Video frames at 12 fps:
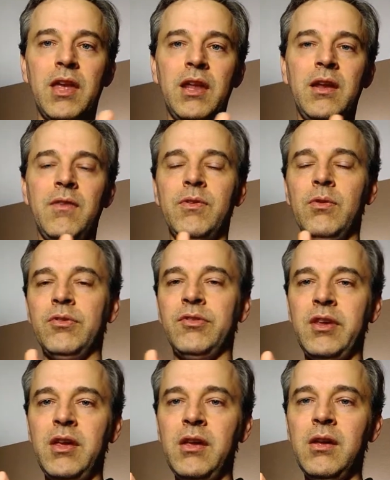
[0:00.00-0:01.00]
and if you
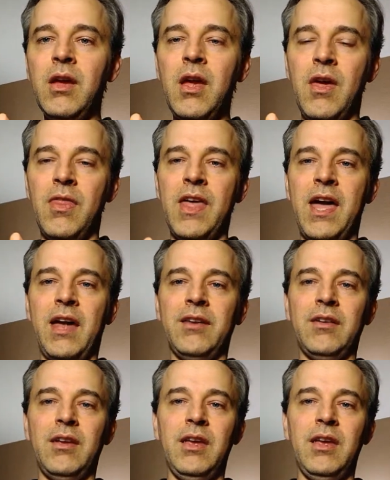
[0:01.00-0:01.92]
see that